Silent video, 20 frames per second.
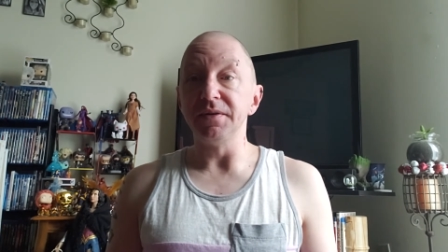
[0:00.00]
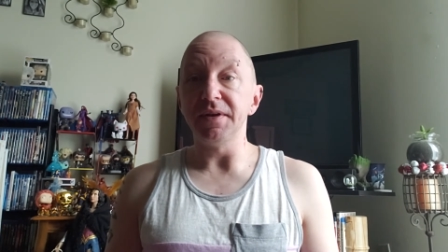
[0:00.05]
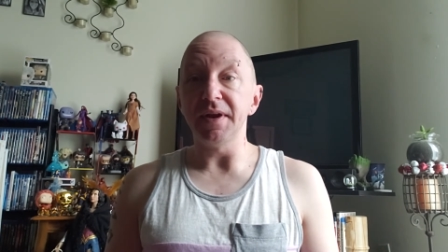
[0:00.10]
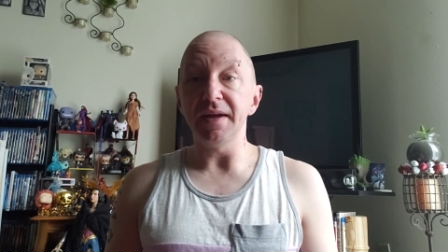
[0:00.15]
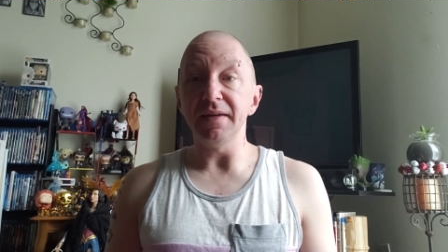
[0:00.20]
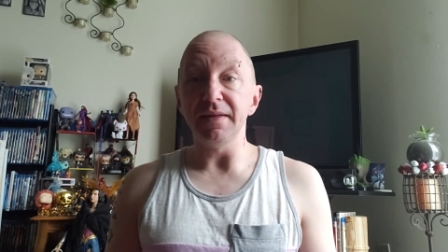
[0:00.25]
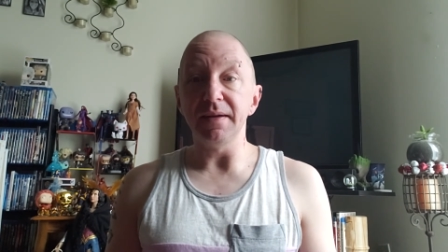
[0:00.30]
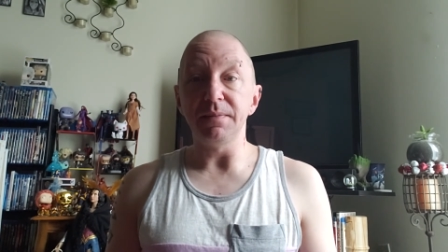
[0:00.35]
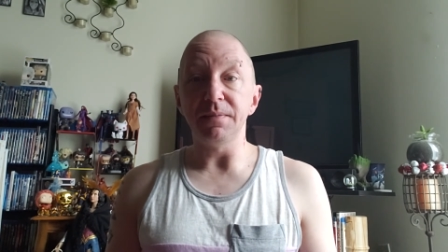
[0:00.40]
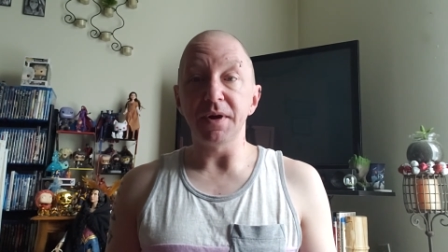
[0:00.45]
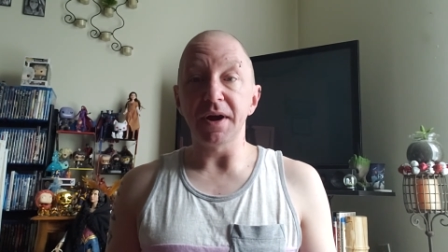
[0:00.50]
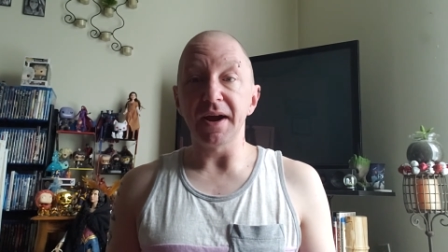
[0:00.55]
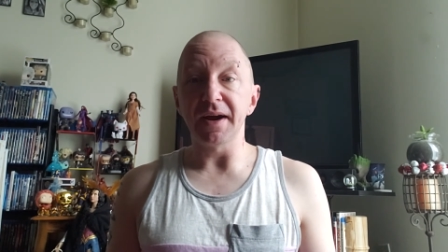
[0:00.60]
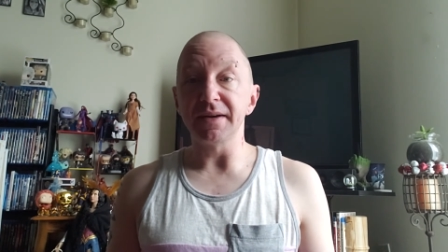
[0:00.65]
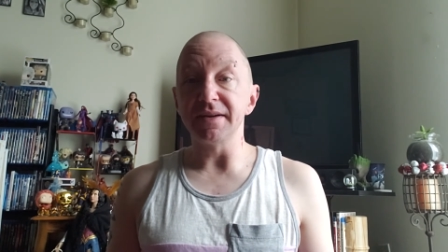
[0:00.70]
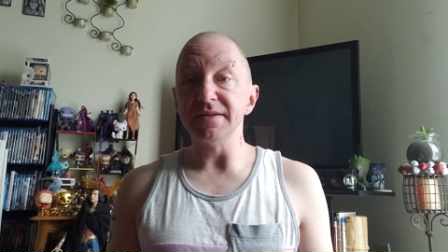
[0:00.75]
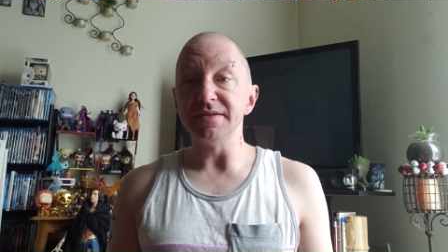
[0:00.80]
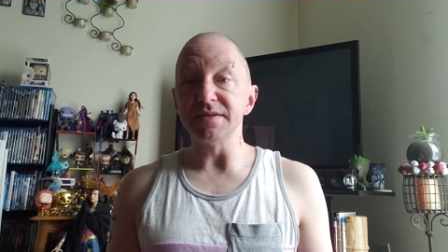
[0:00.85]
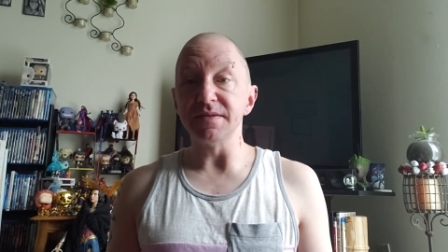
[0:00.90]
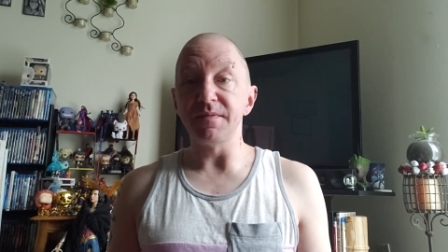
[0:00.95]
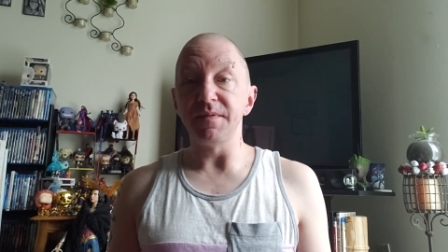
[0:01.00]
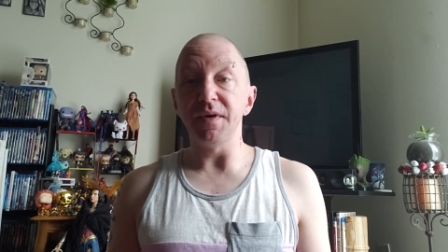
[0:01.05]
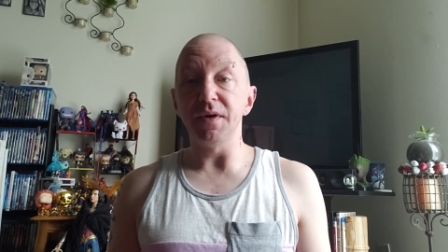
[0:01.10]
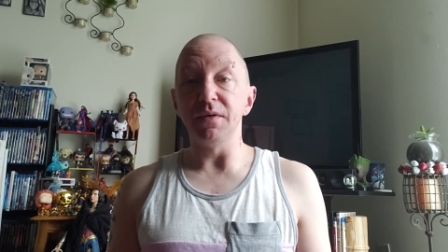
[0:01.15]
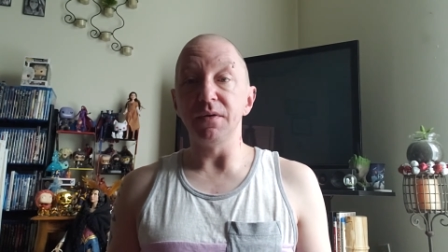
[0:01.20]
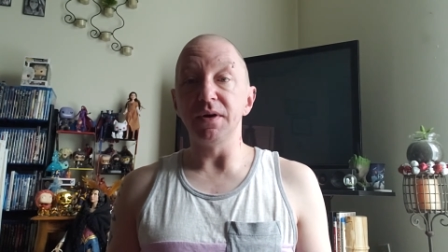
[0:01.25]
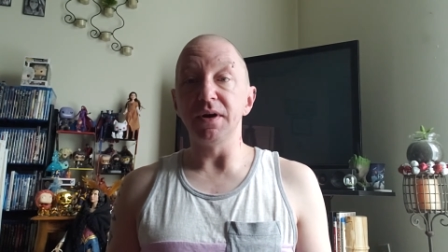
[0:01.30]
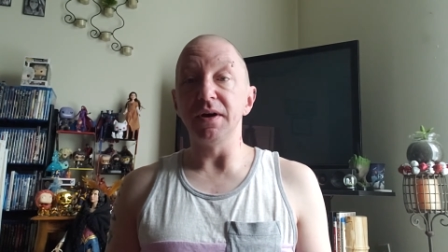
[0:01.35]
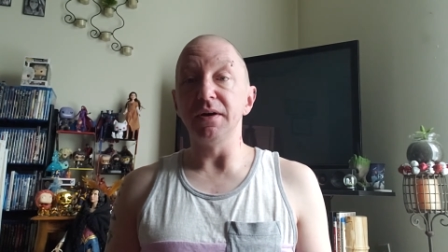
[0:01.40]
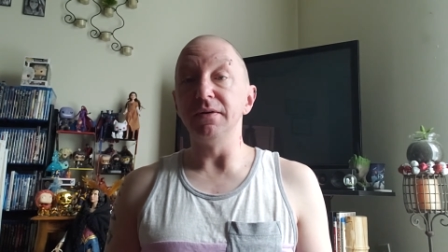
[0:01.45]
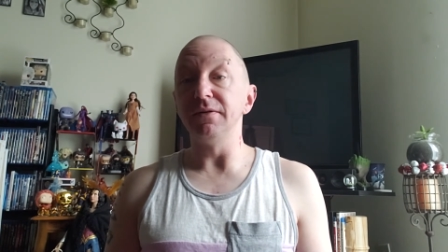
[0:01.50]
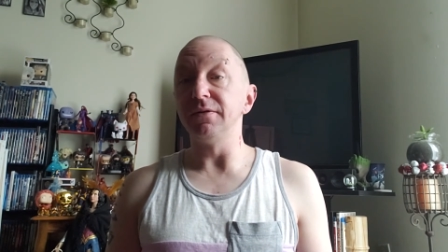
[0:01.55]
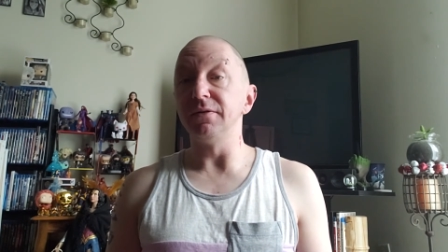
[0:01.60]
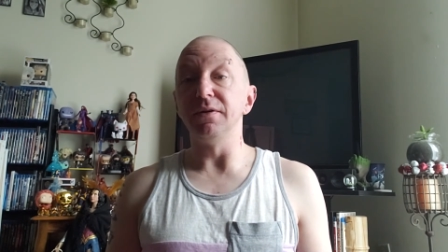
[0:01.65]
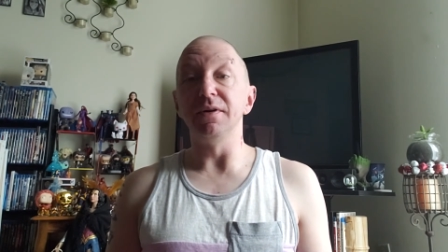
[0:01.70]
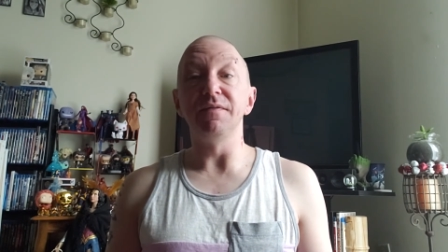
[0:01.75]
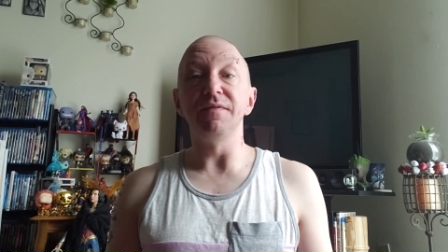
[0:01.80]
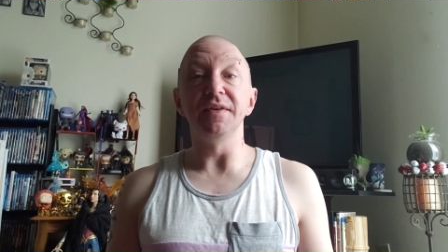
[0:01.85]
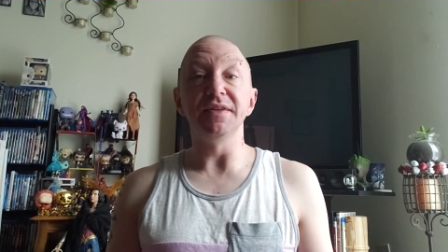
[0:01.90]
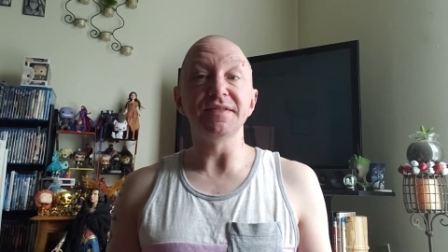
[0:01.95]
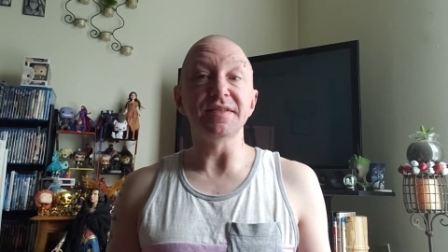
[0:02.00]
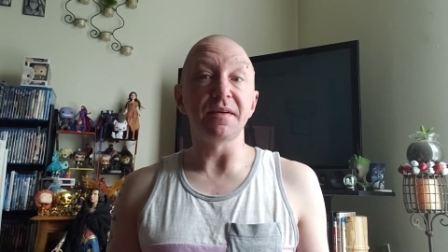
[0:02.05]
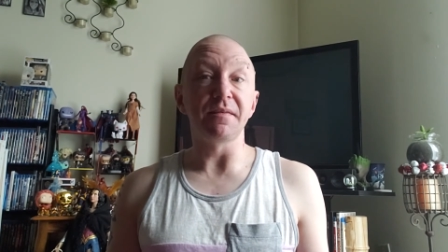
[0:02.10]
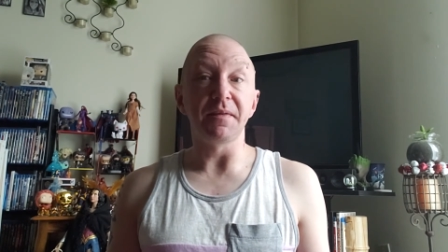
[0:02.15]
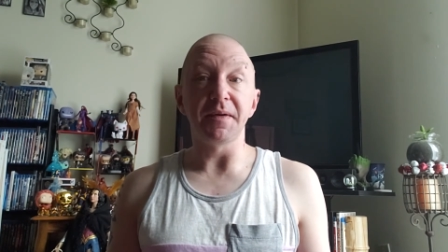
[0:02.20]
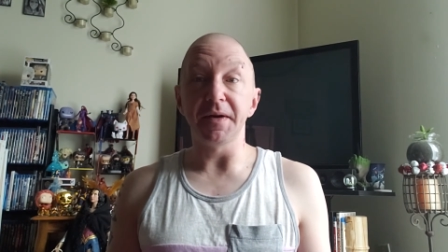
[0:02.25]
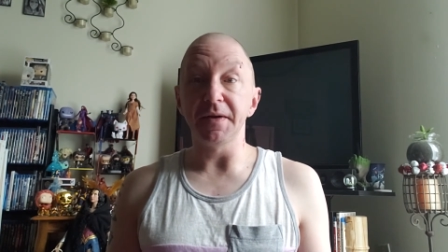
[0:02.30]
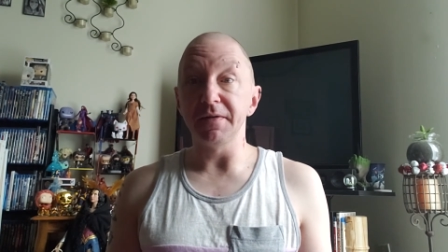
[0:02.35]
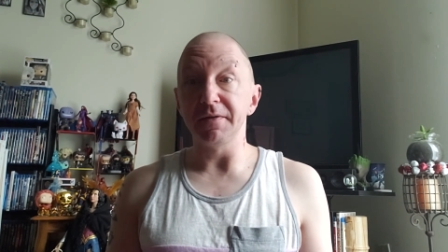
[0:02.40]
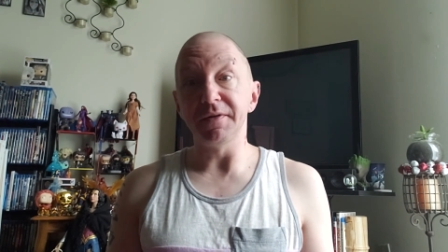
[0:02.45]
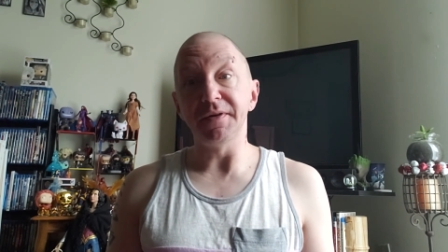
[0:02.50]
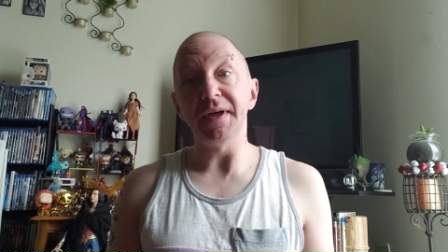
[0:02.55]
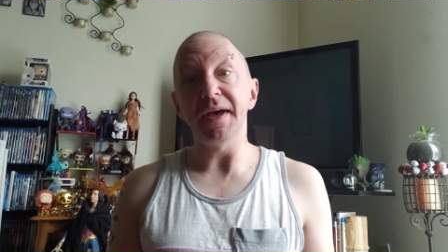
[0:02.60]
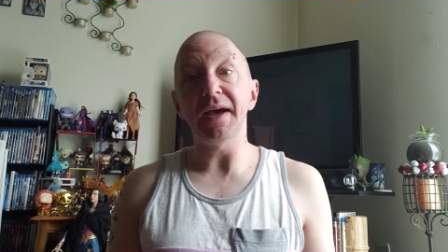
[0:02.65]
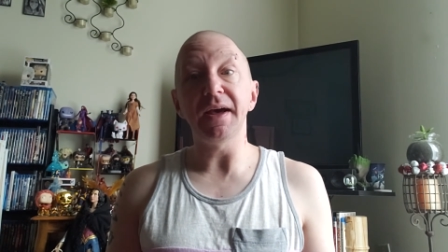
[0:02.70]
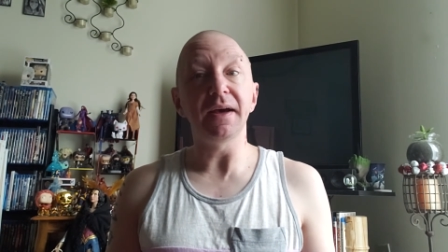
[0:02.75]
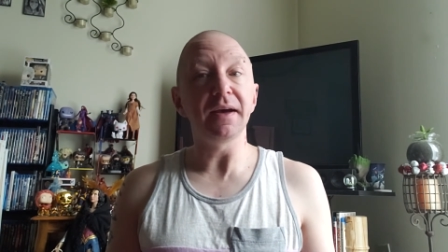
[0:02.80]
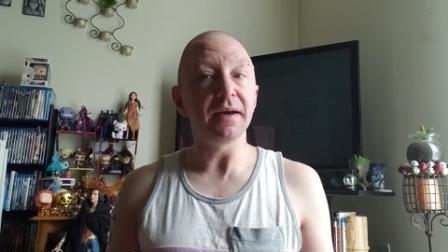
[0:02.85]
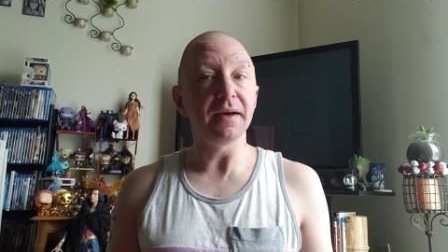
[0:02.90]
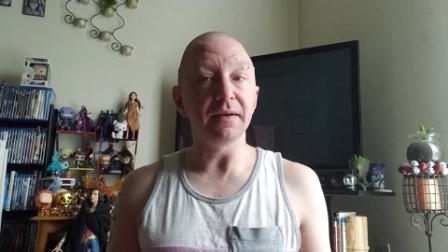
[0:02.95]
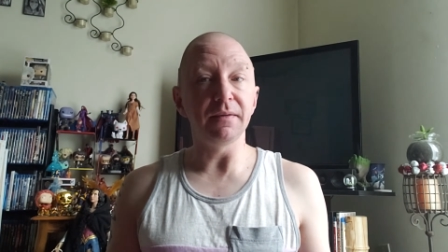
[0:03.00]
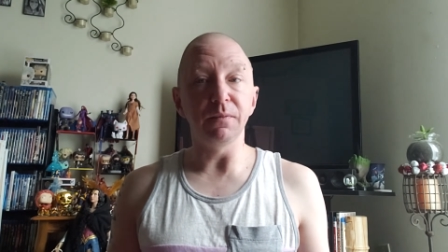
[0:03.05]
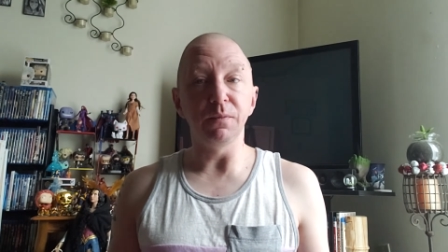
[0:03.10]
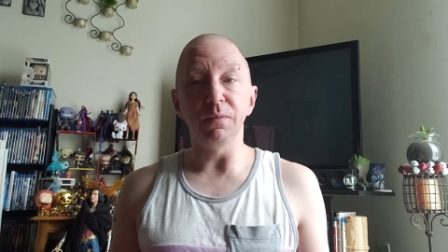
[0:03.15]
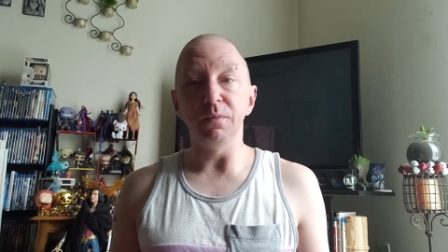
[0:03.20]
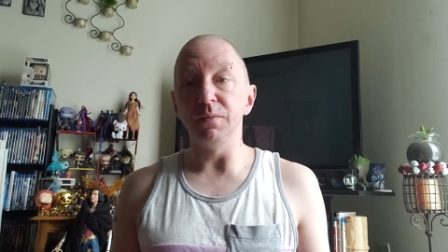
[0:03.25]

daily practice of yoga or if it's every other day,